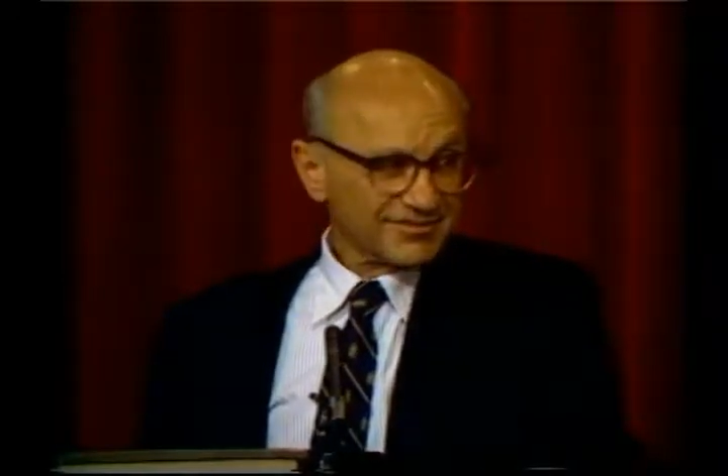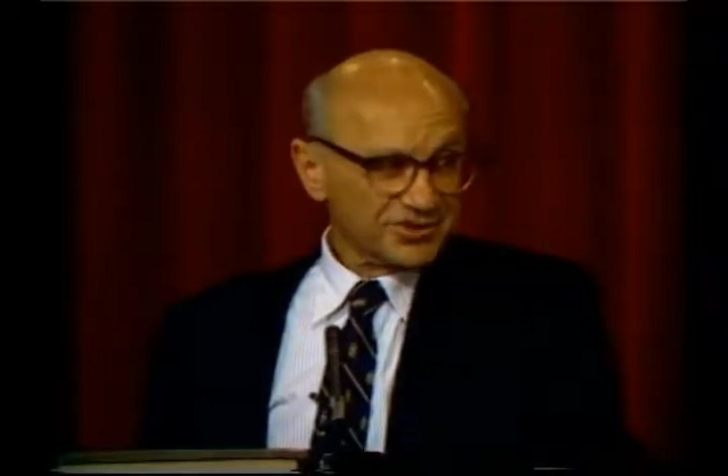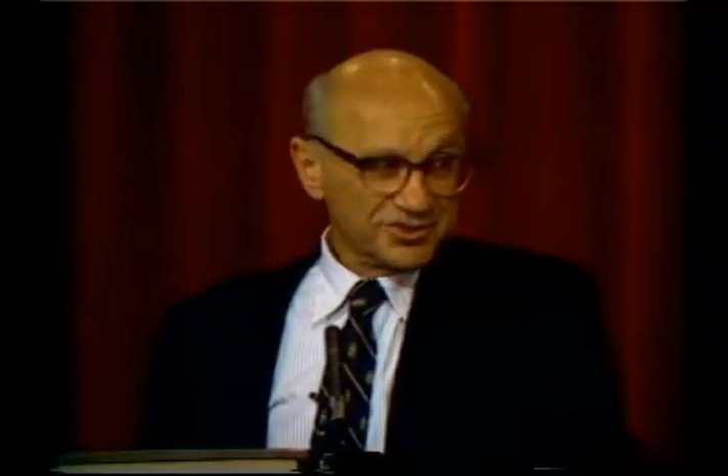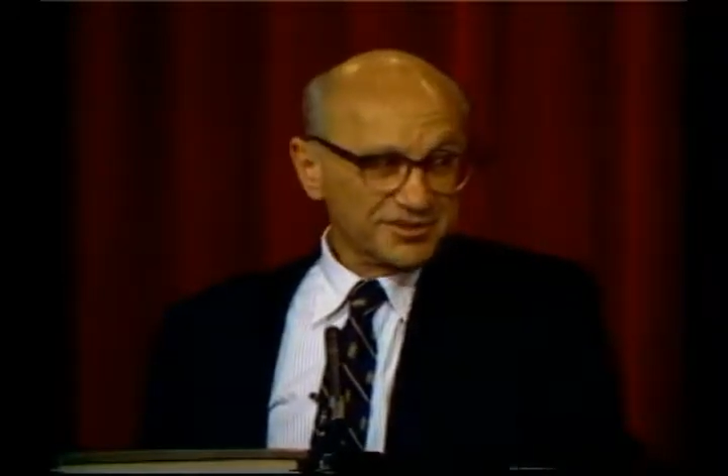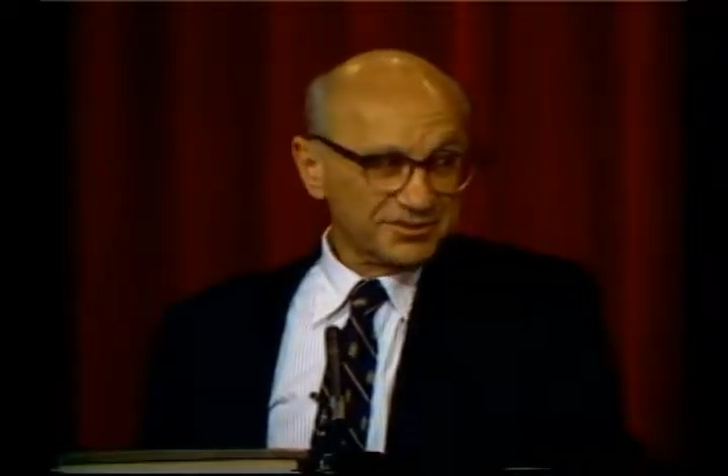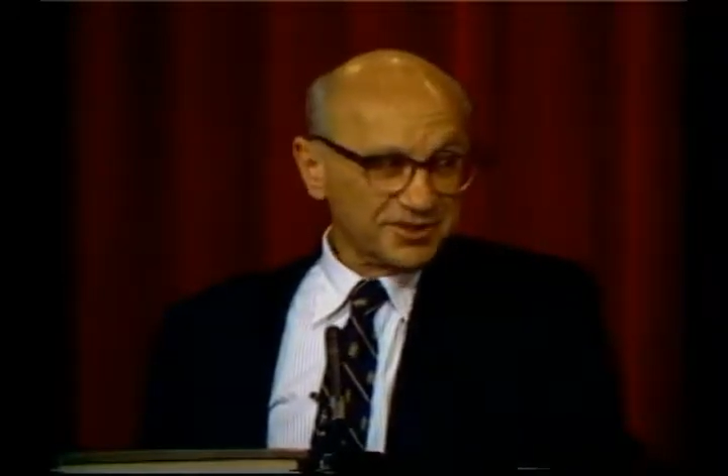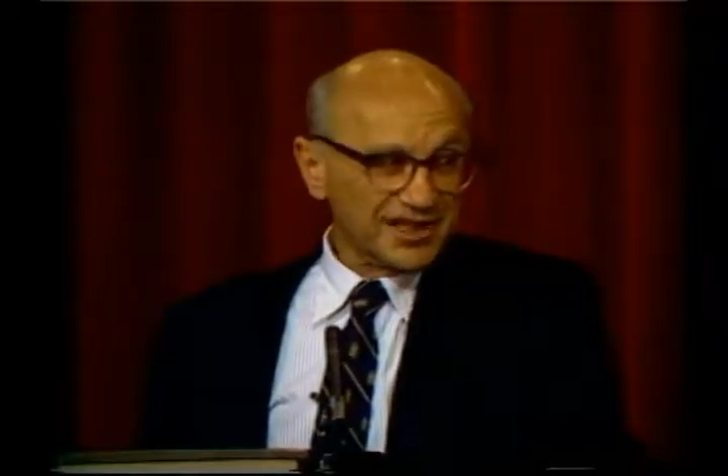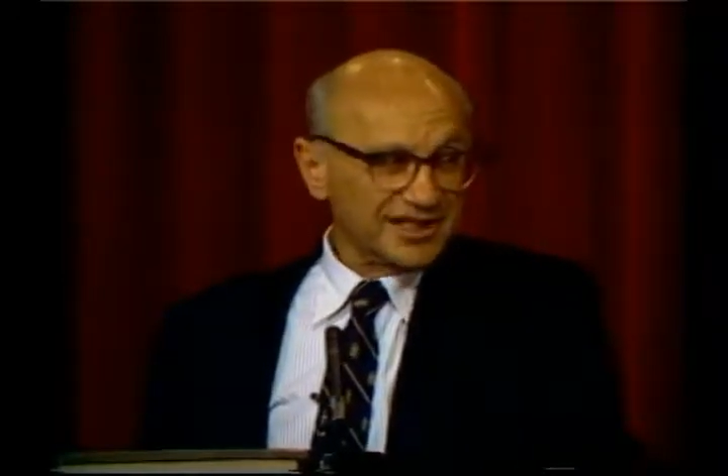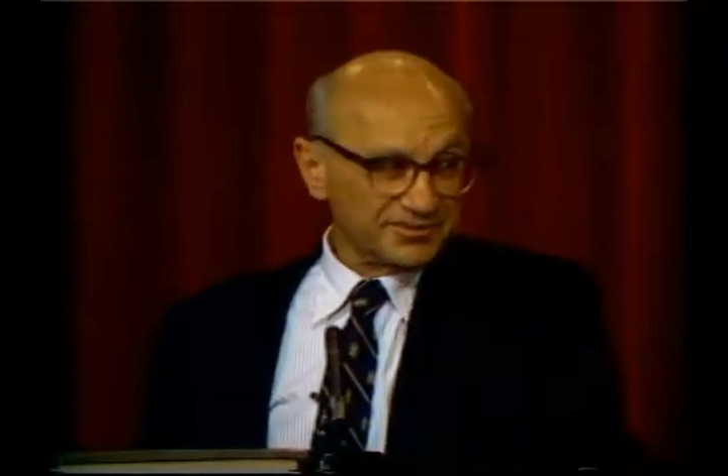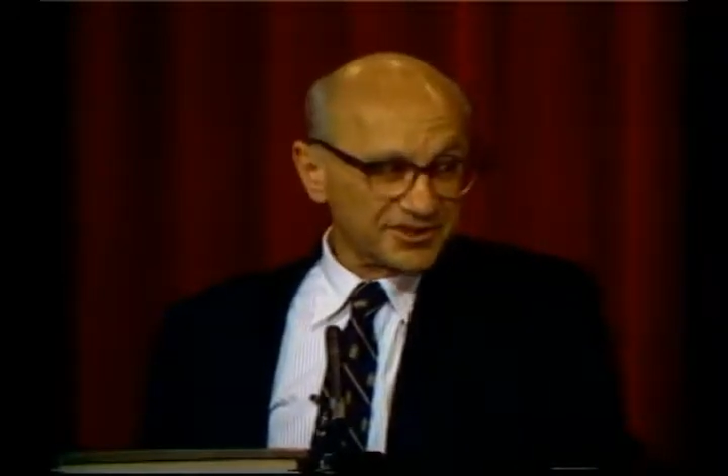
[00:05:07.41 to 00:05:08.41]
You may
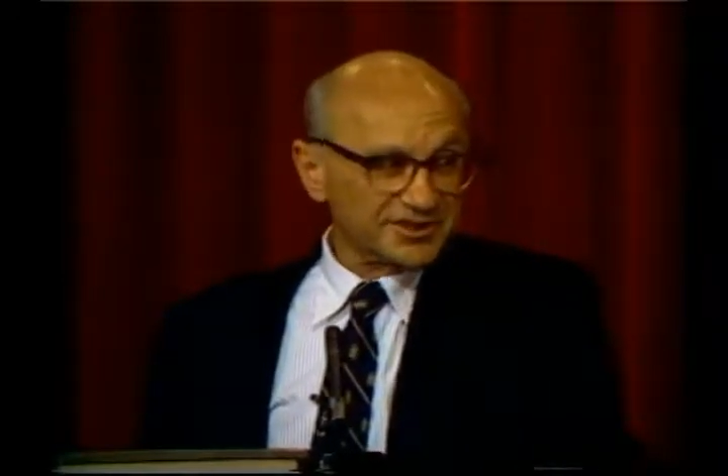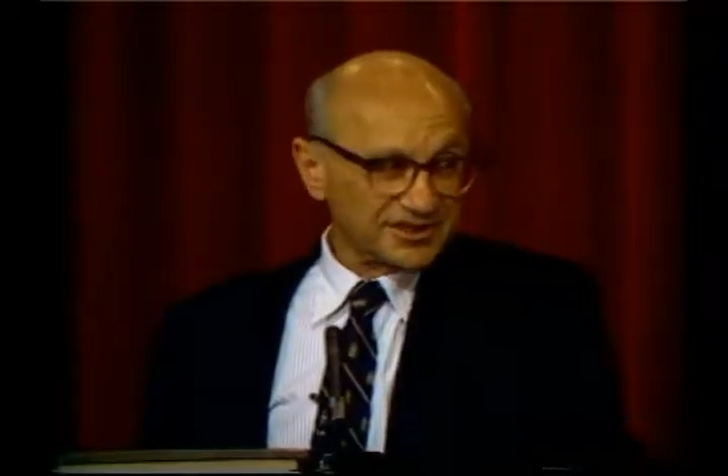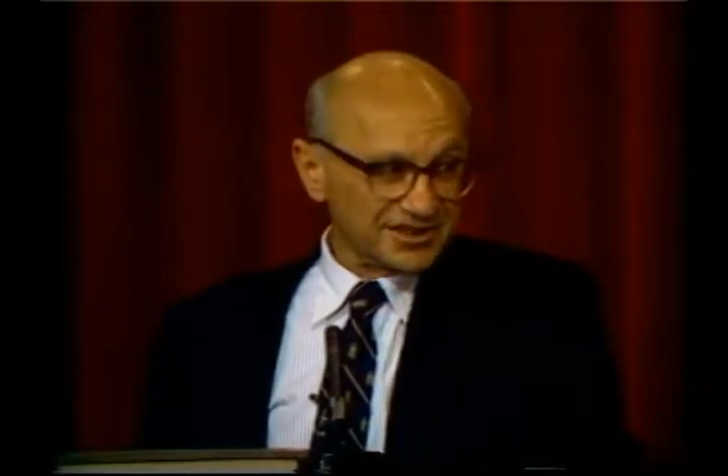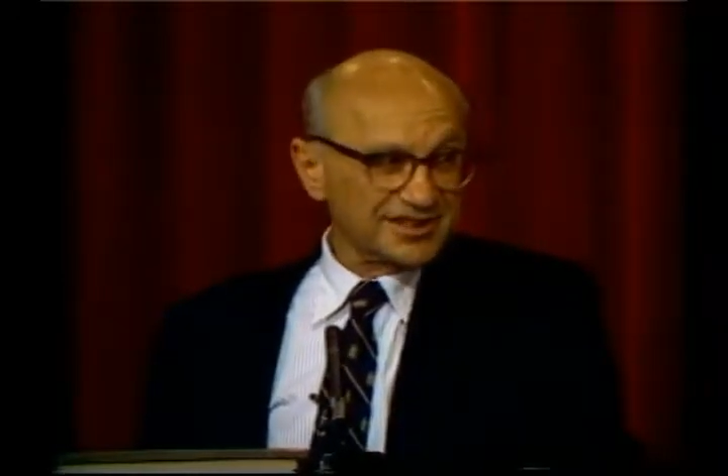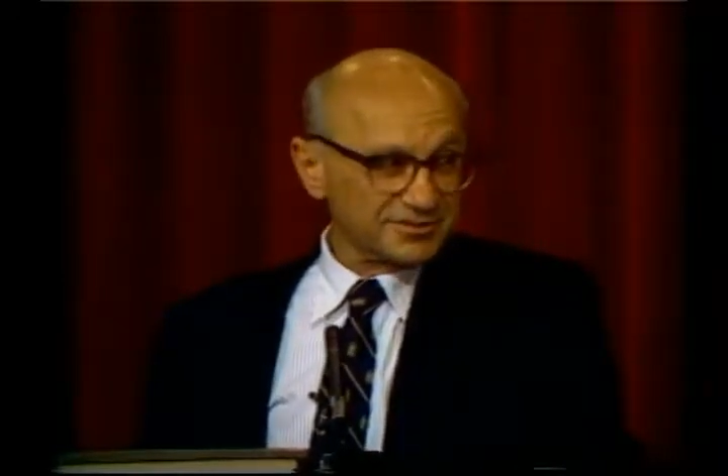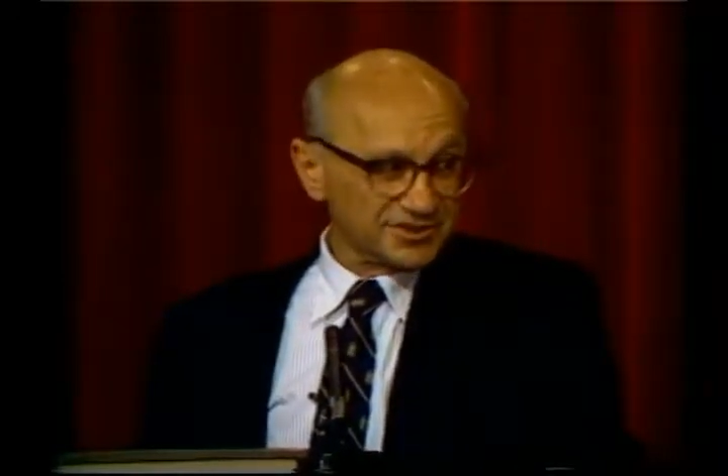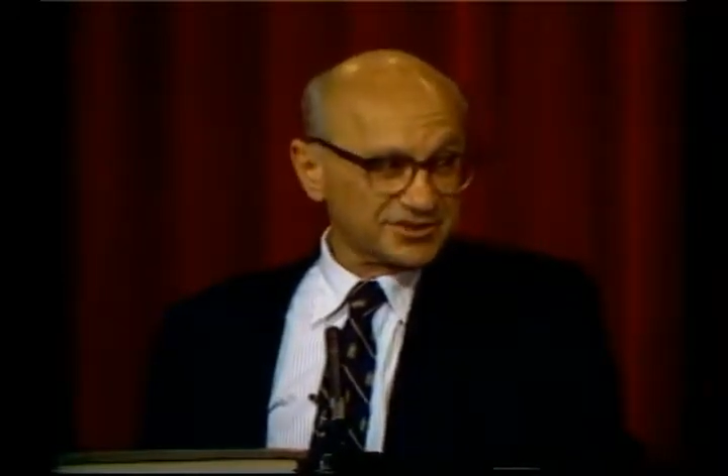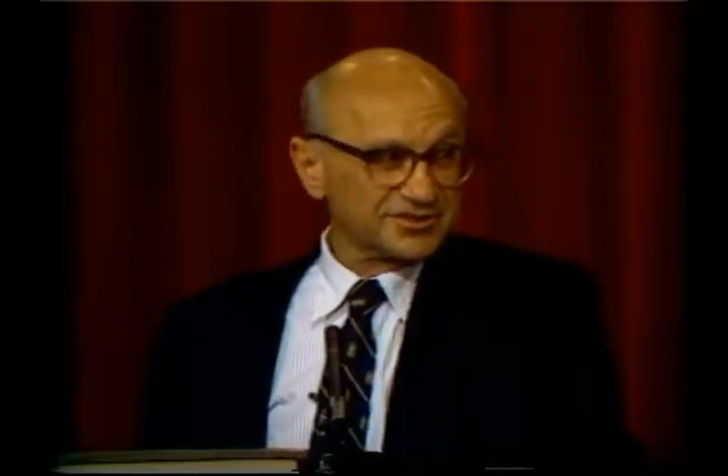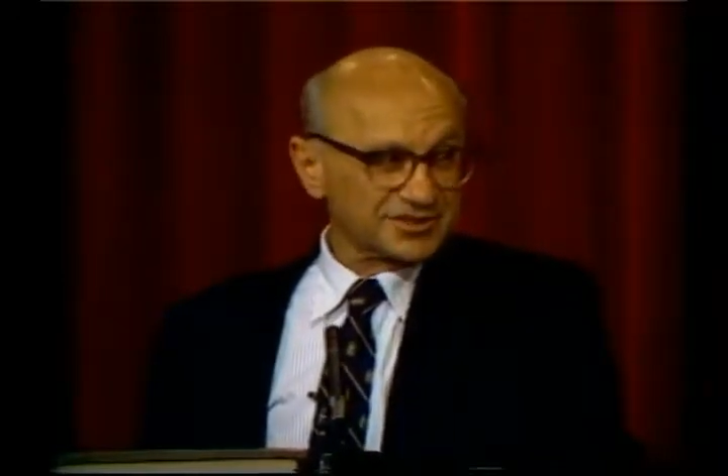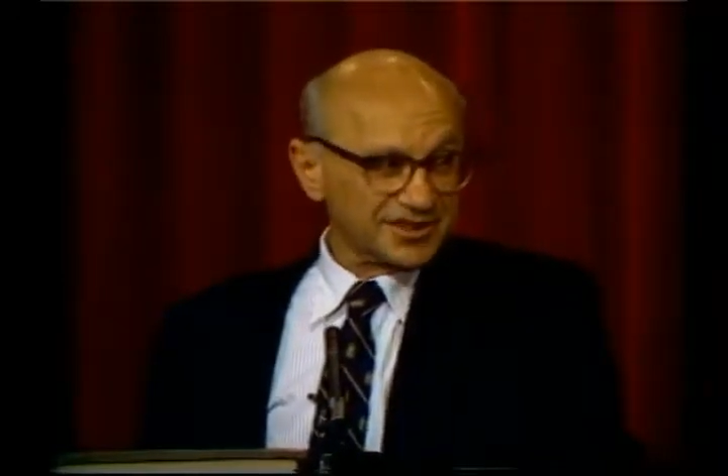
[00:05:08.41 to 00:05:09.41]
ride it for a time, but
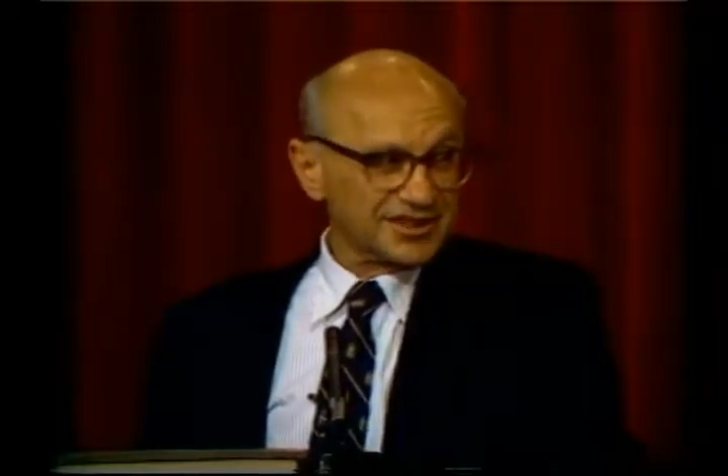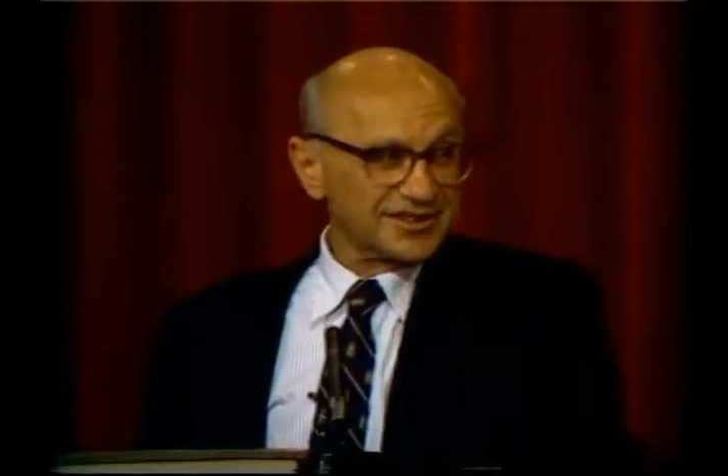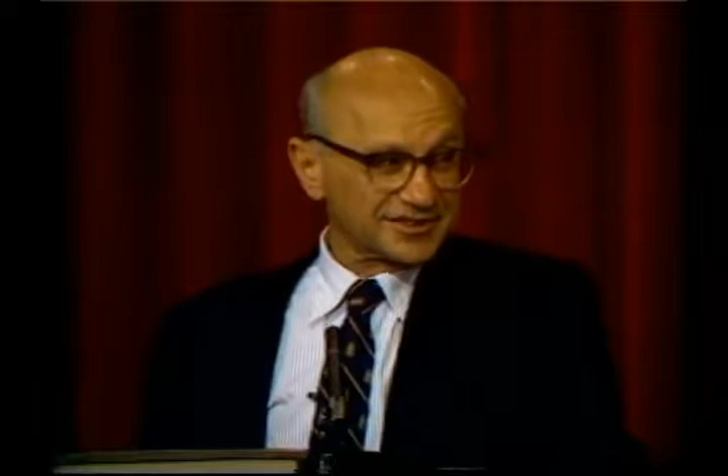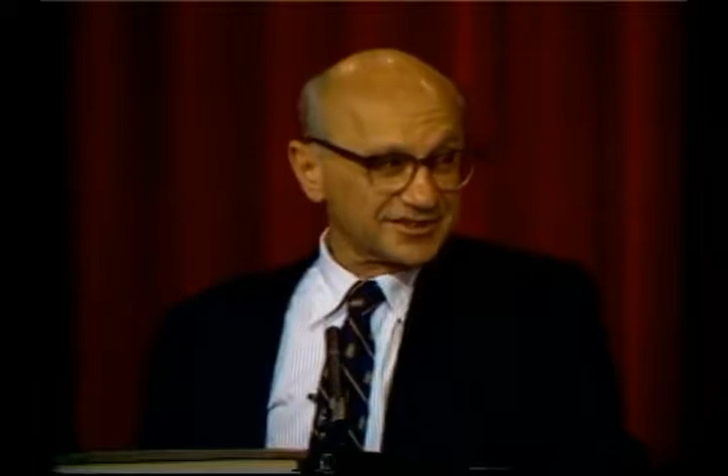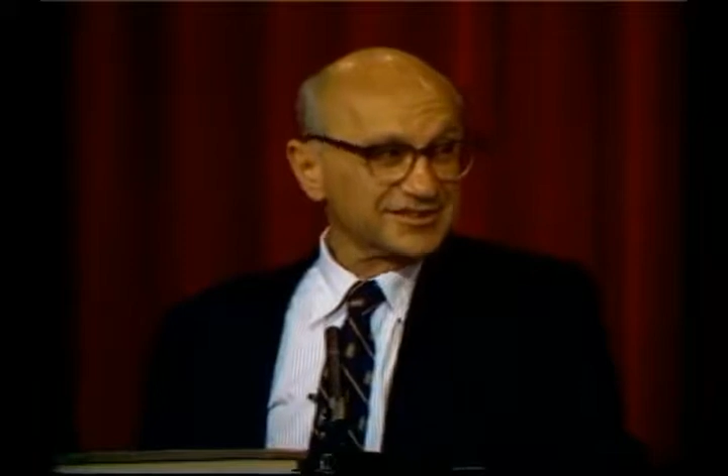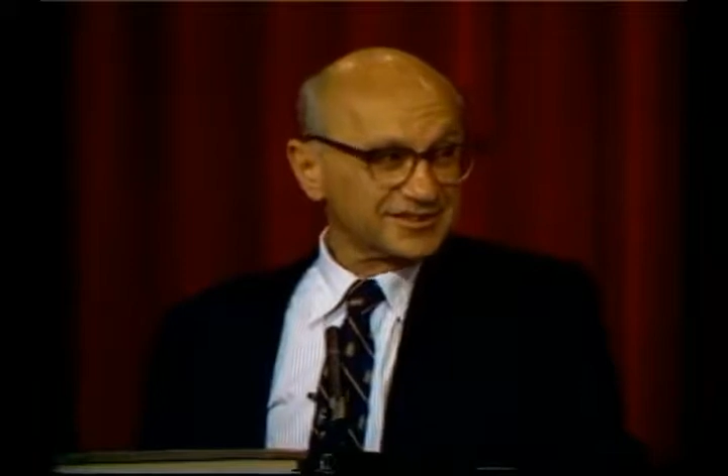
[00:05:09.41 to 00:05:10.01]
sooner or later,